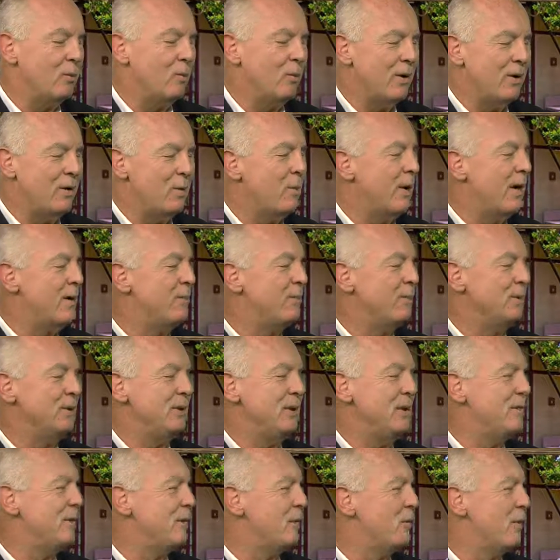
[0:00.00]
what do I
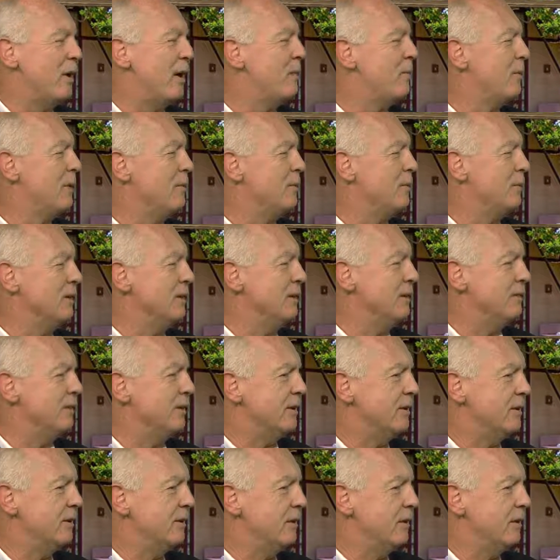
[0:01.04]
believe and why do I believe
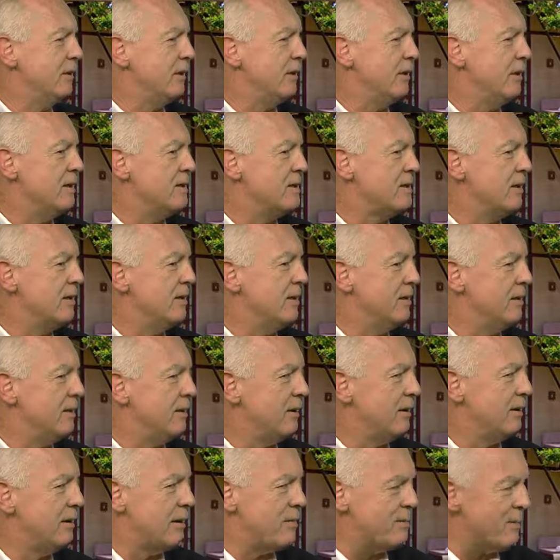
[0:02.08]
it?
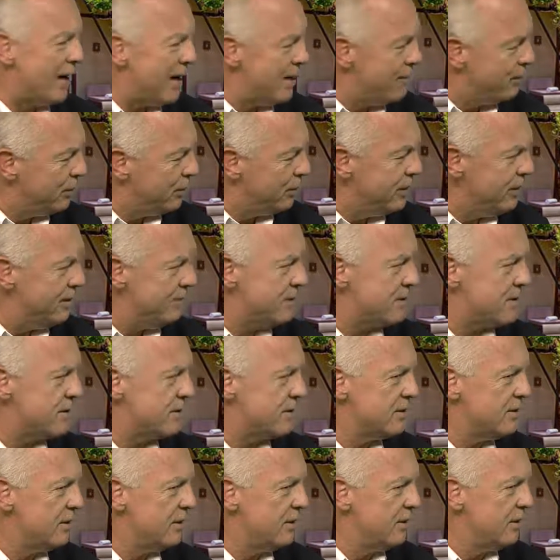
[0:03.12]
Are they my
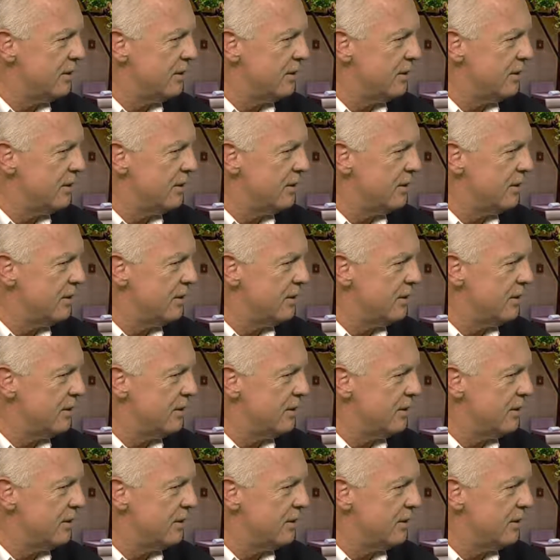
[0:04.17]
beliefs?